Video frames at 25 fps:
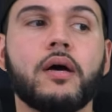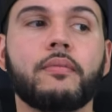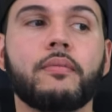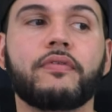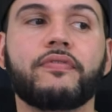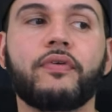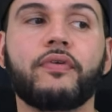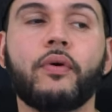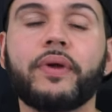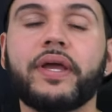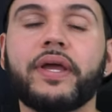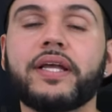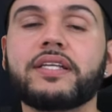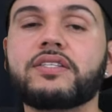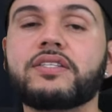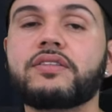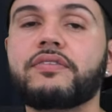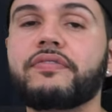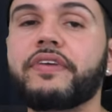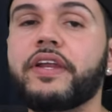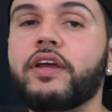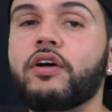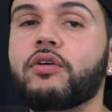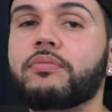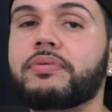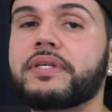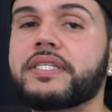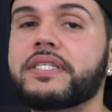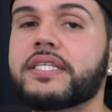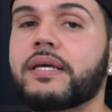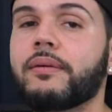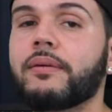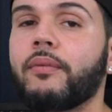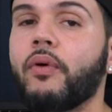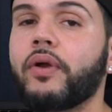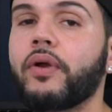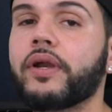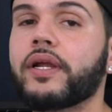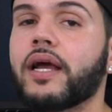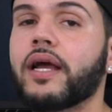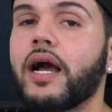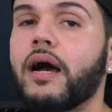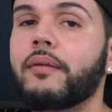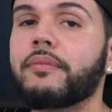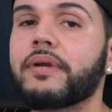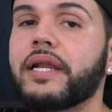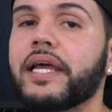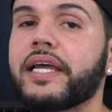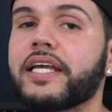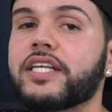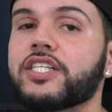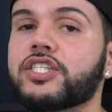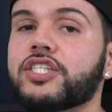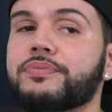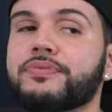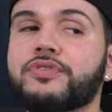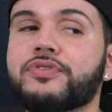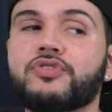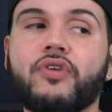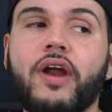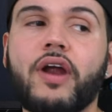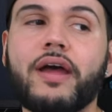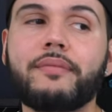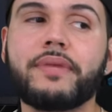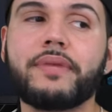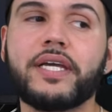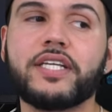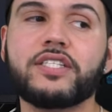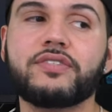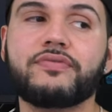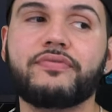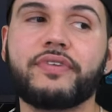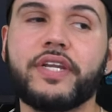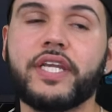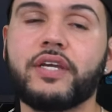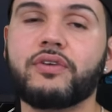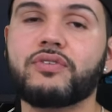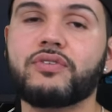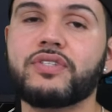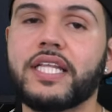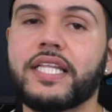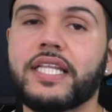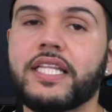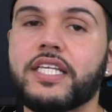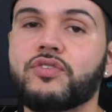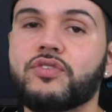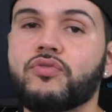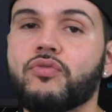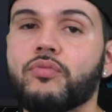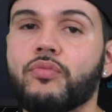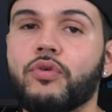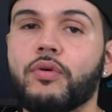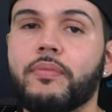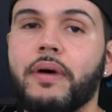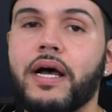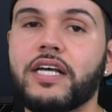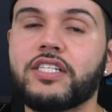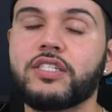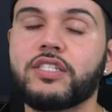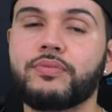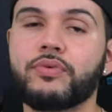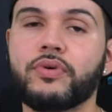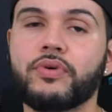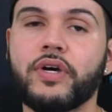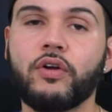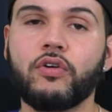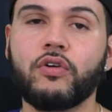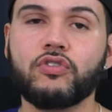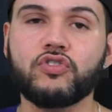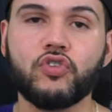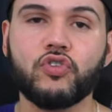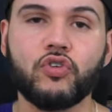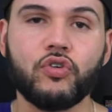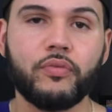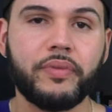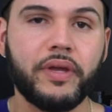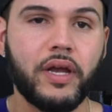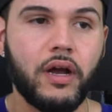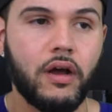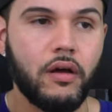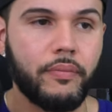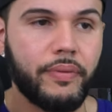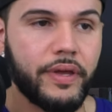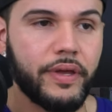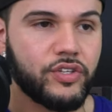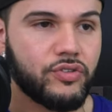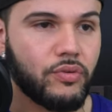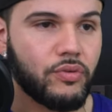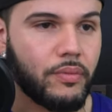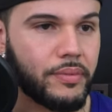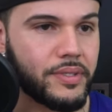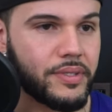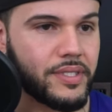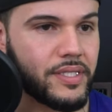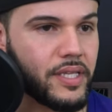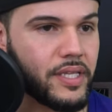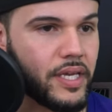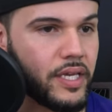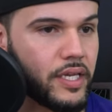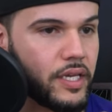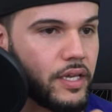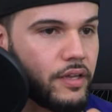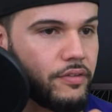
Before we get into the video, please take a moment, comment, like, and subscribe. Makes videos like these are the more possible. And also become a Patreon member today.